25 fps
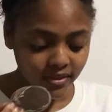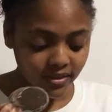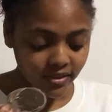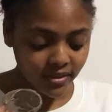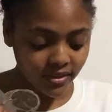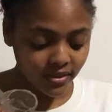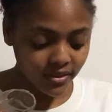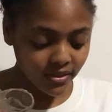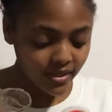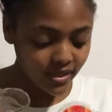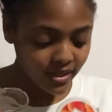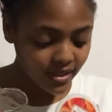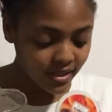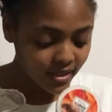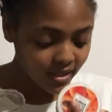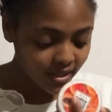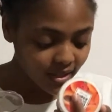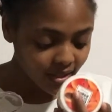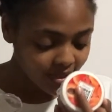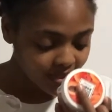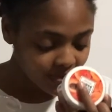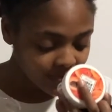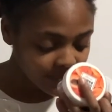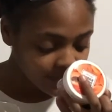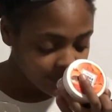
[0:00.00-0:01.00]
Okay.
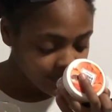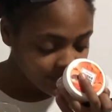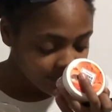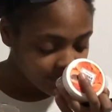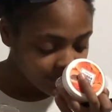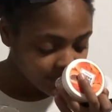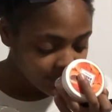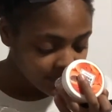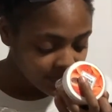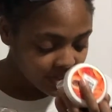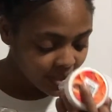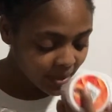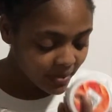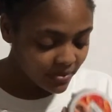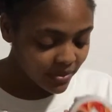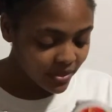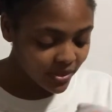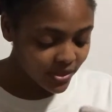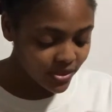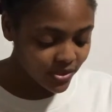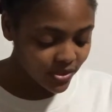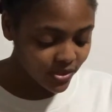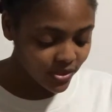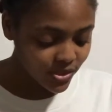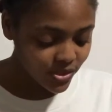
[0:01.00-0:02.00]
I'm
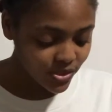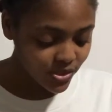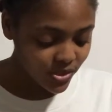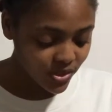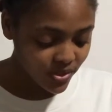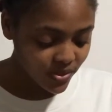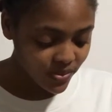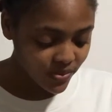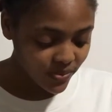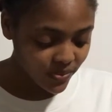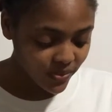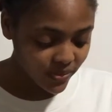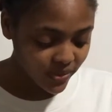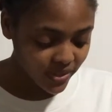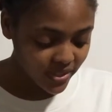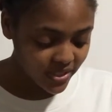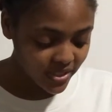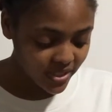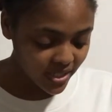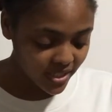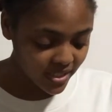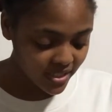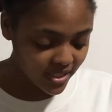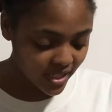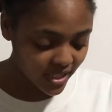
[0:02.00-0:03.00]
not so sure what
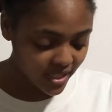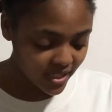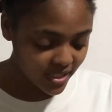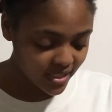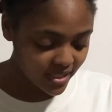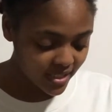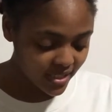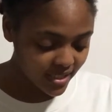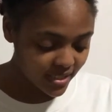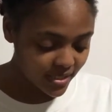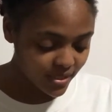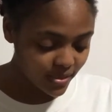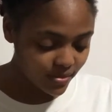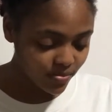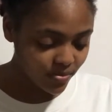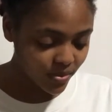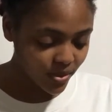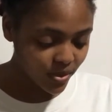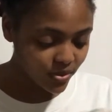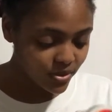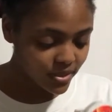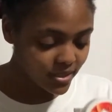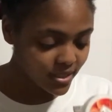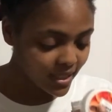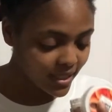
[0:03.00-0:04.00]
exactly it
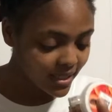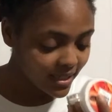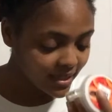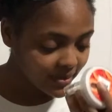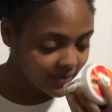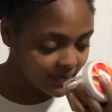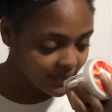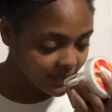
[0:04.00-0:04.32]
smells like.